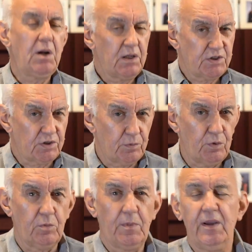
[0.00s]
plus the
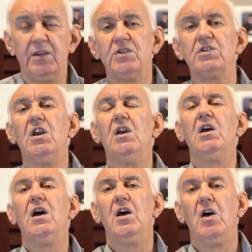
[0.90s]
WARC bands.
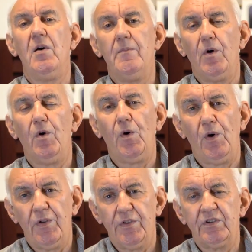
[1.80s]
Um,
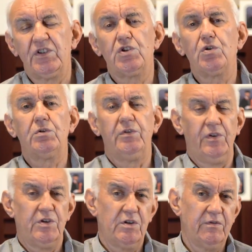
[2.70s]
or there's the shorter
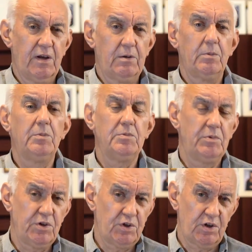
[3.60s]
version available,
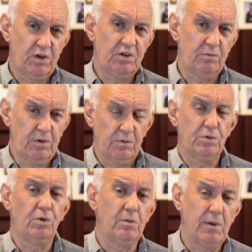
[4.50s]
which is the one I was
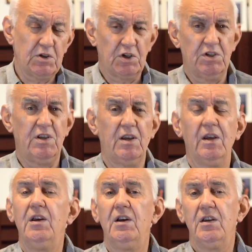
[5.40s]
talking about just
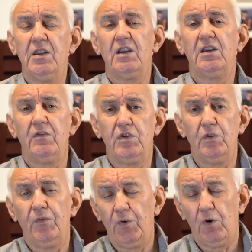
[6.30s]
now, and that gives
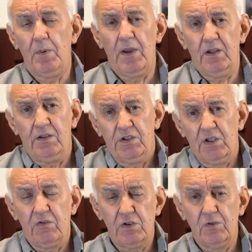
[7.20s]
you four bands. It
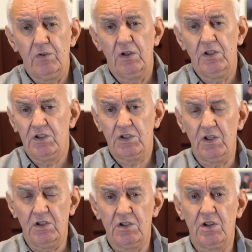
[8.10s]
gives you uh, it's,
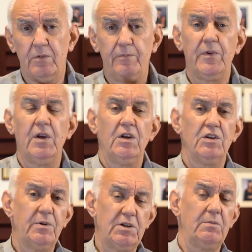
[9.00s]
it's um,
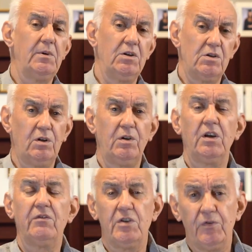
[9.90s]
20 meters long. It
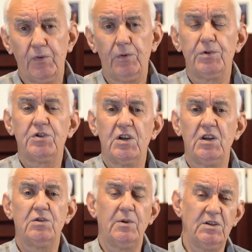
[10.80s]
gives you
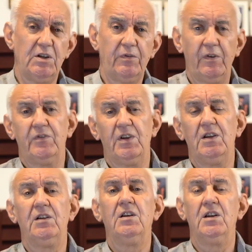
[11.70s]
40, 20,
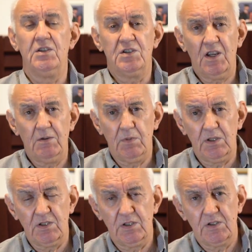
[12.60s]
15, and 10
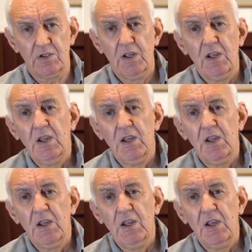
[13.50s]
meters,